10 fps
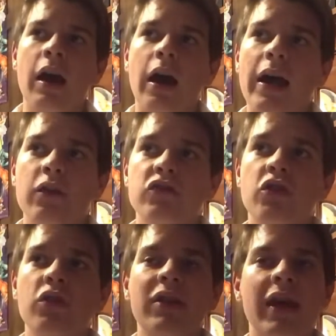I also
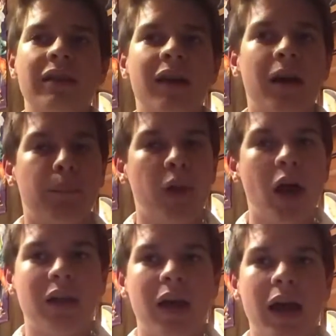do think the
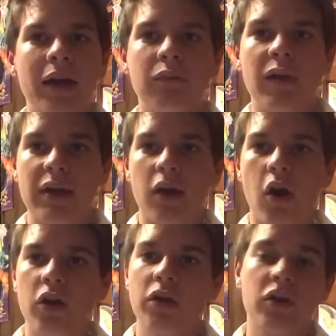plot line with
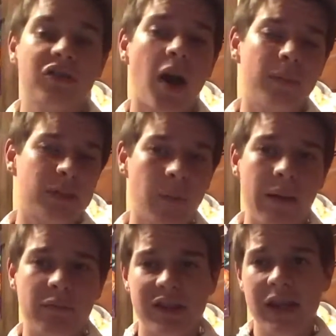Arthur and Thomas
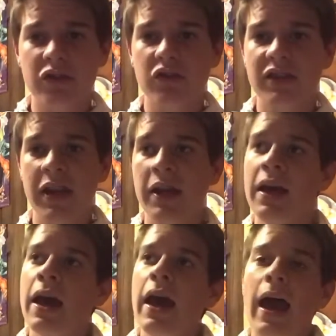Wayne was interesting.
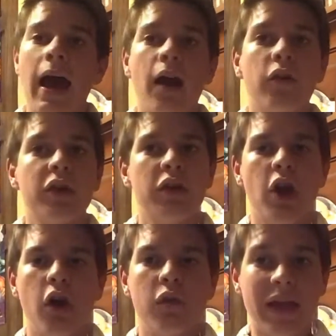How, you
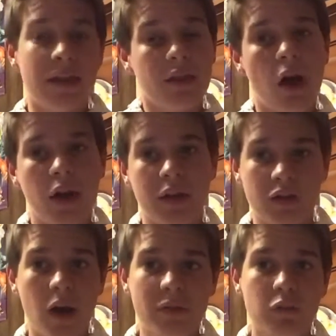know, they thought
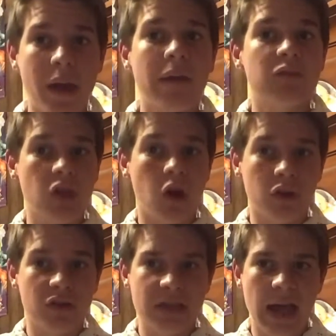Thomas Wayne was
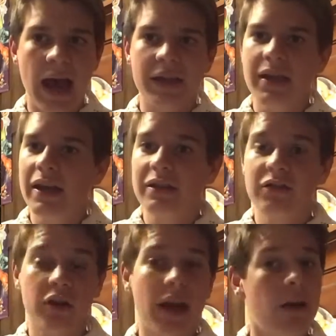Arthur's dad, and then it
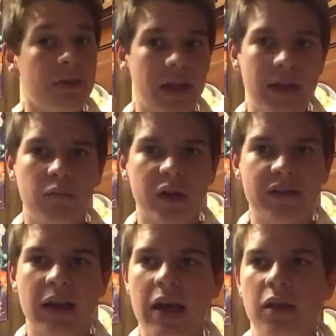turned out that he
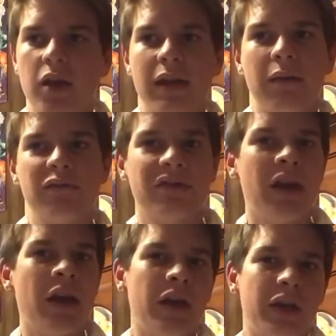wasn't. I thought that was,
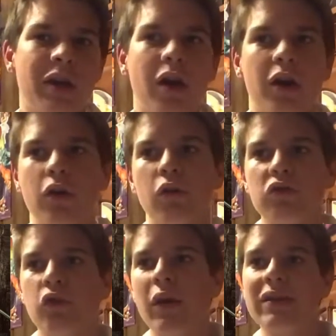you know, a cool
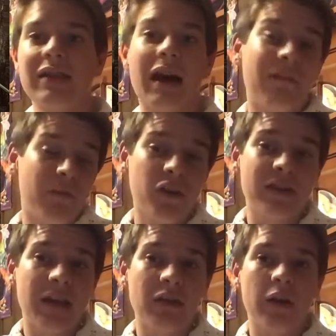twist. At
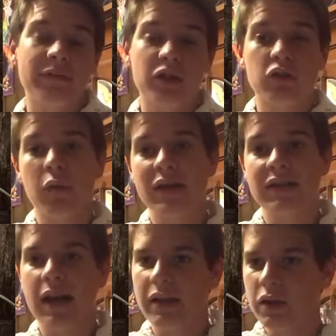first, I thought it was a
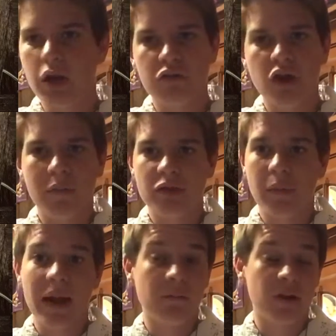twist that, you know, Thomas
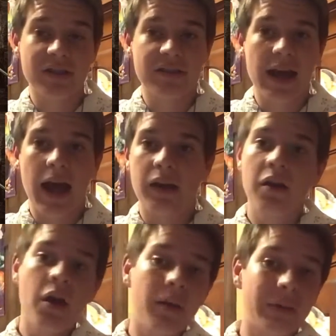Wayne was his
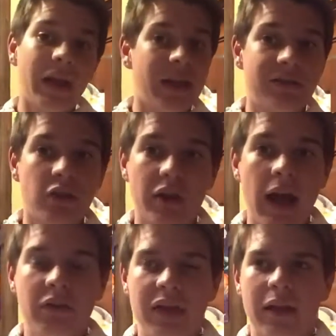dad, but then it turned
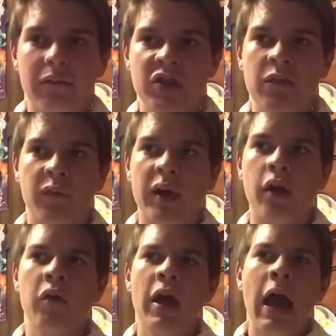out that it wasn't
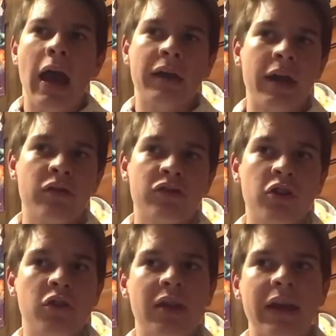real. And I also
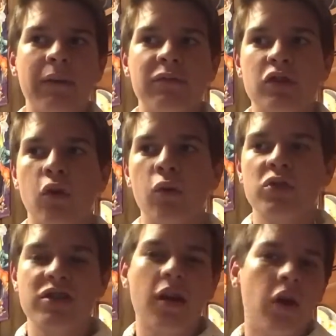do think it was cool,
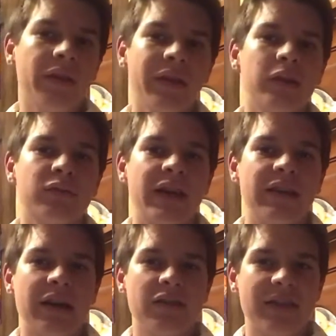just all the little
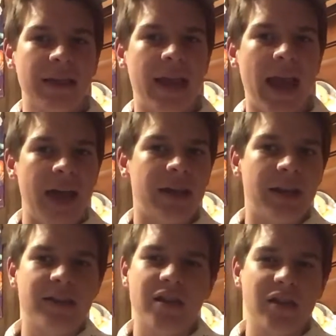details that they added
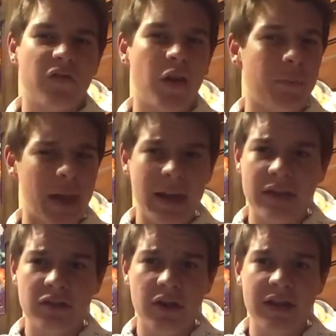into this film, like
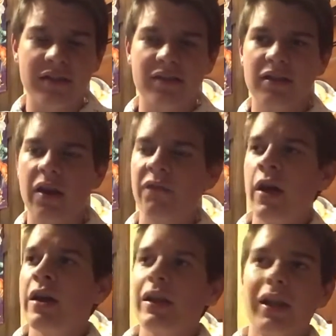Easter eggs and stuff,
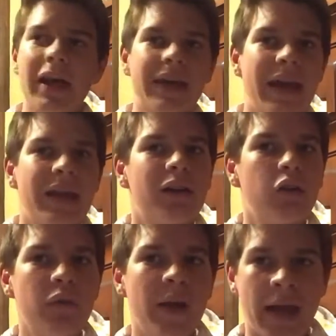like
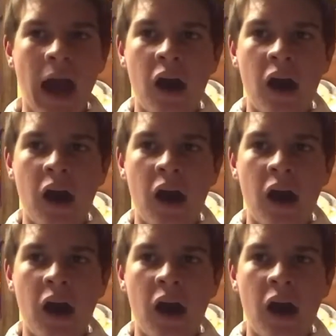including